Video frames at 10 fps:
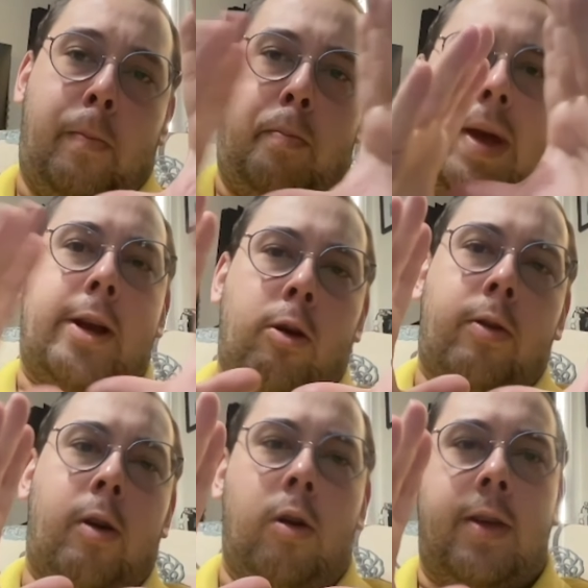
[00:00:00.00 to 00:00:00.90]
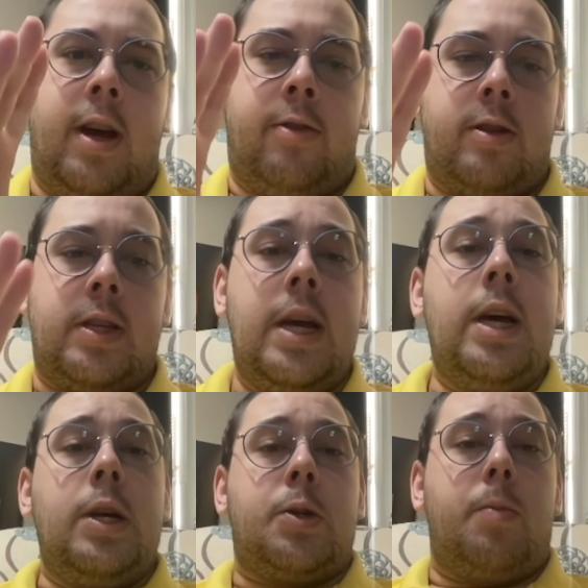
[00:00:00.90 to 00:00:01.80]
bigger than all the others.
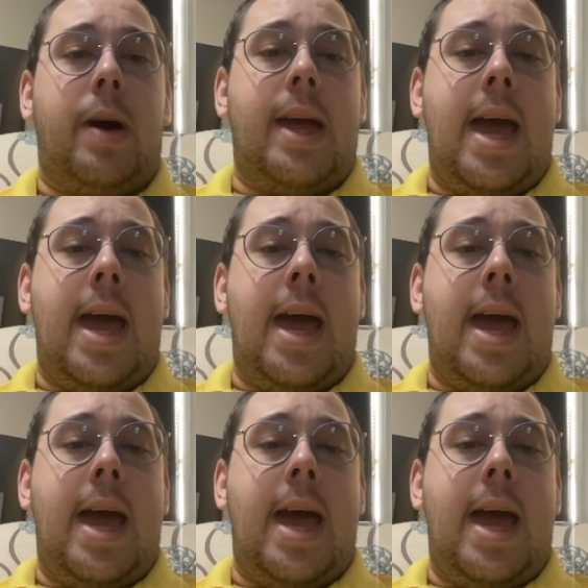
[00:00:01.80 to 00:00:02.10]
So by